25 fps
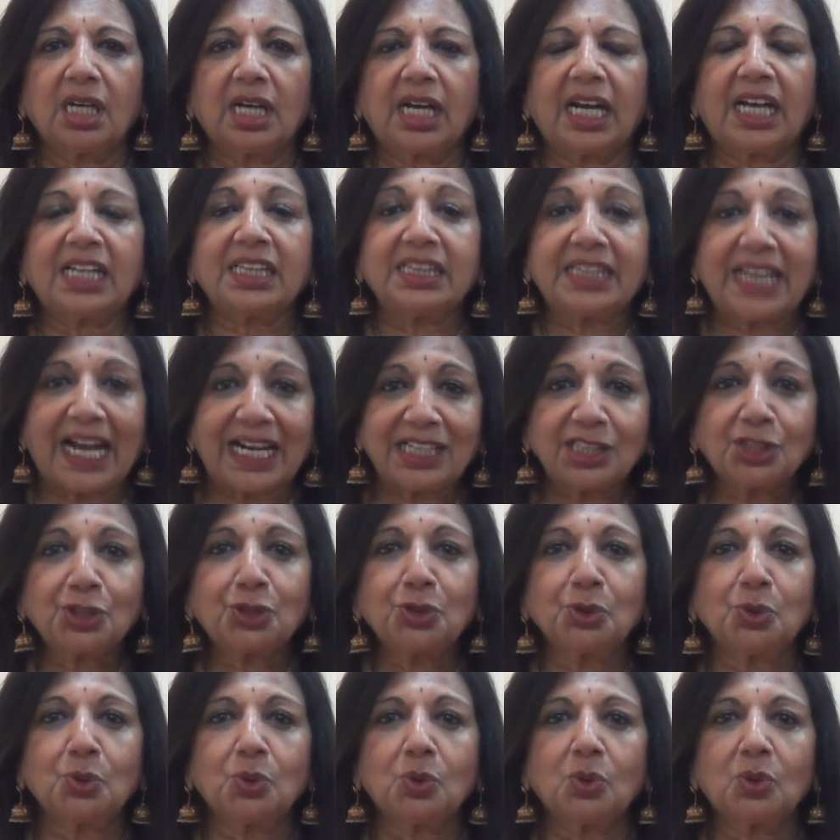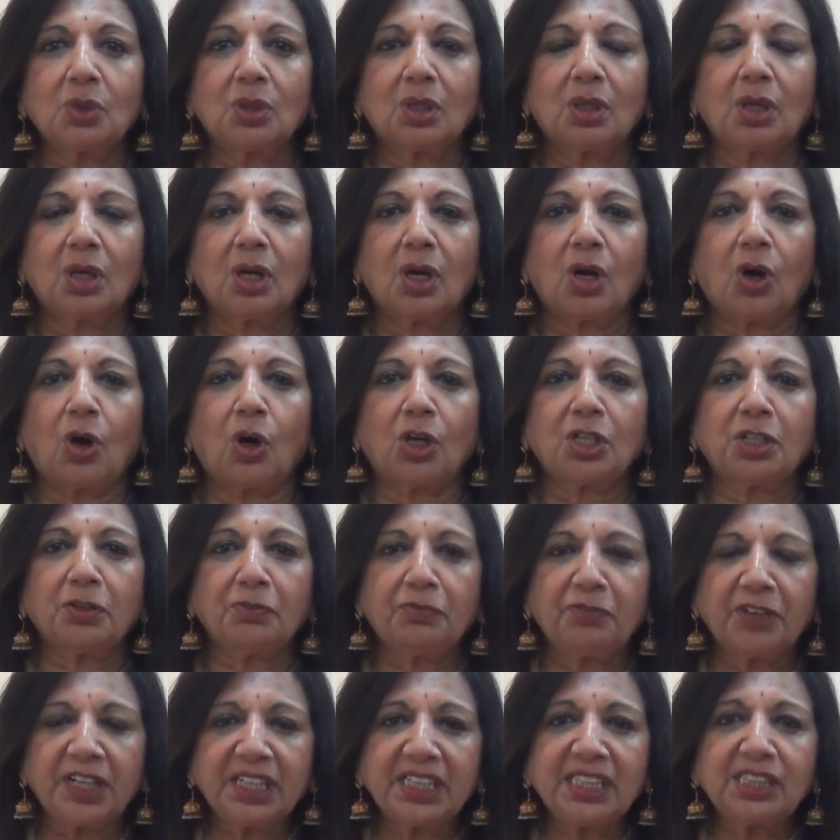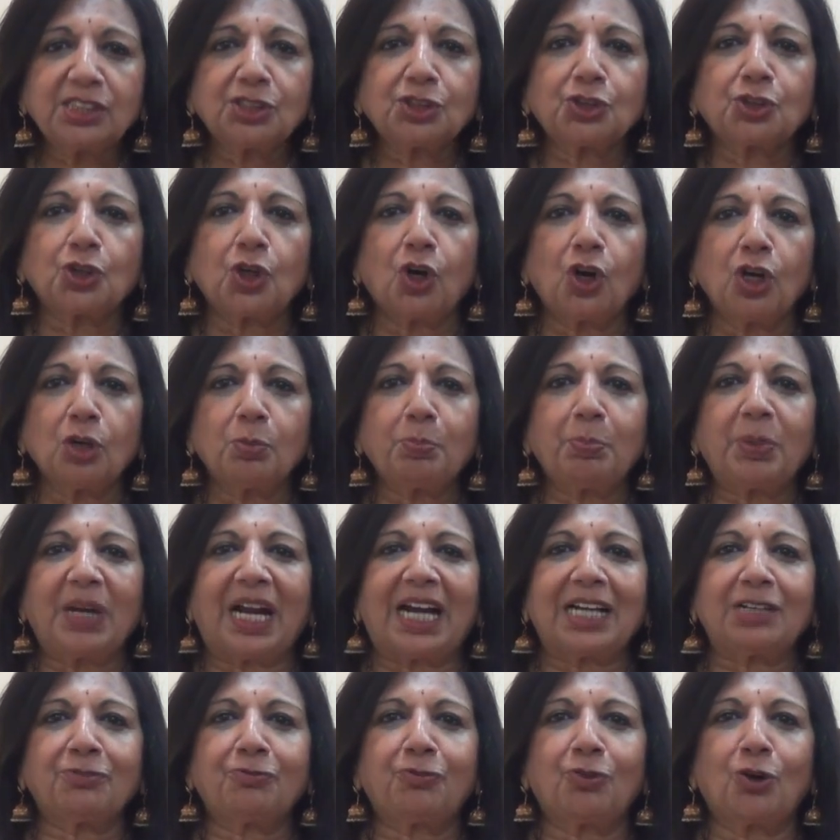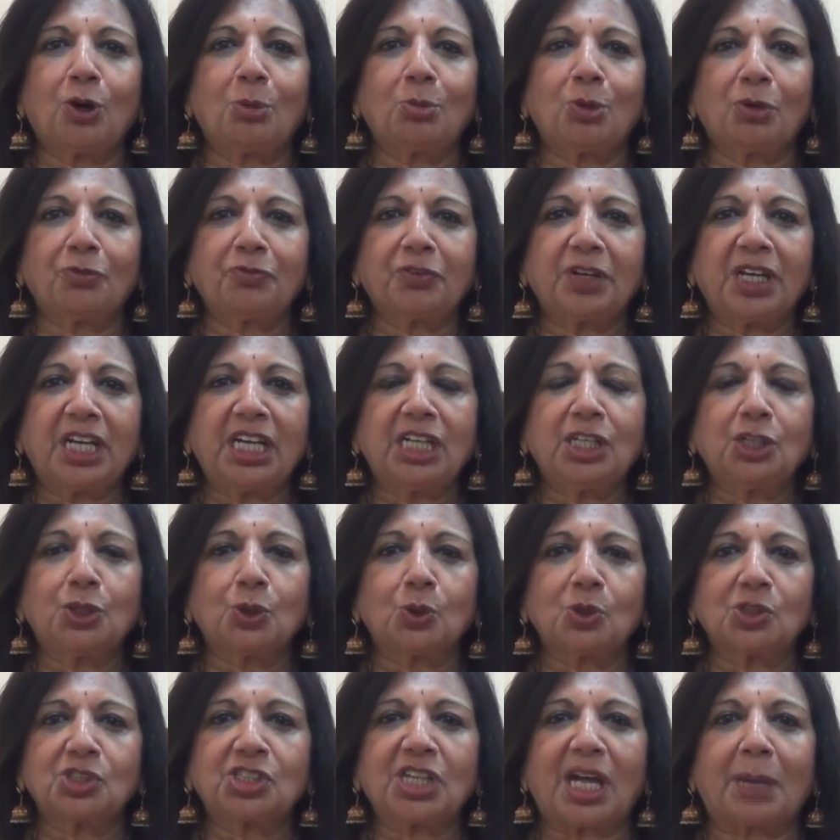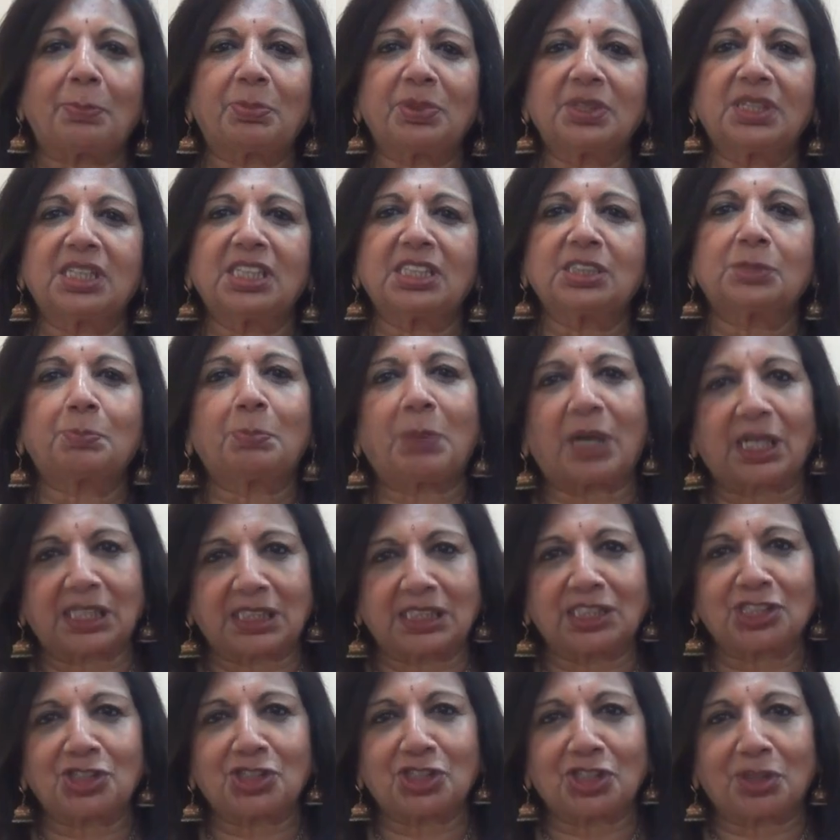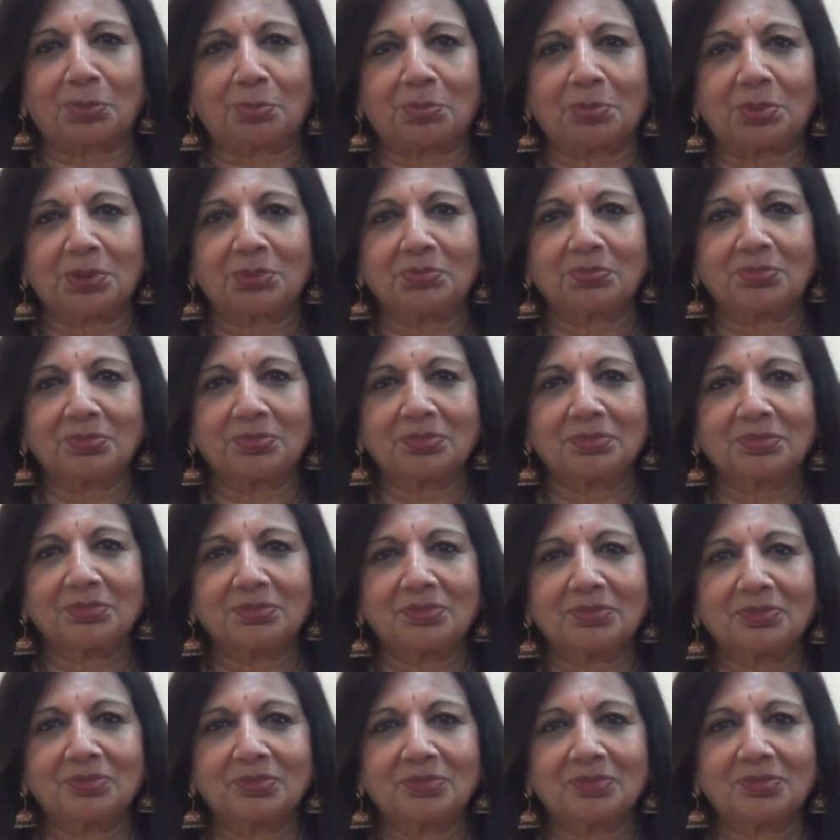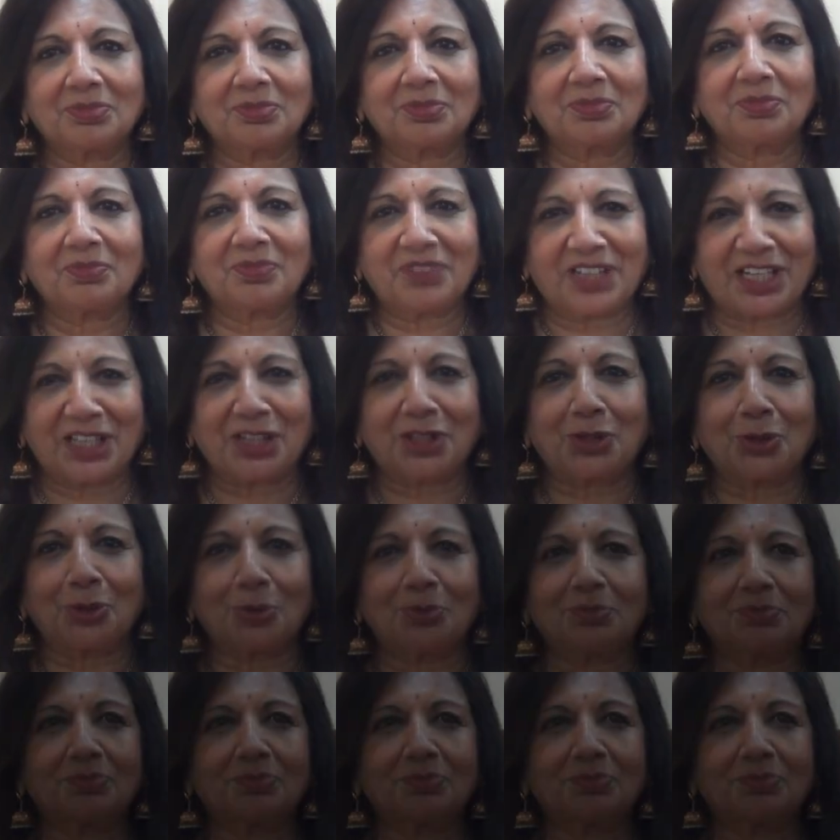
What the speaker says: and that too on a very strong platform of Indo-Japanese partnership. Thank you.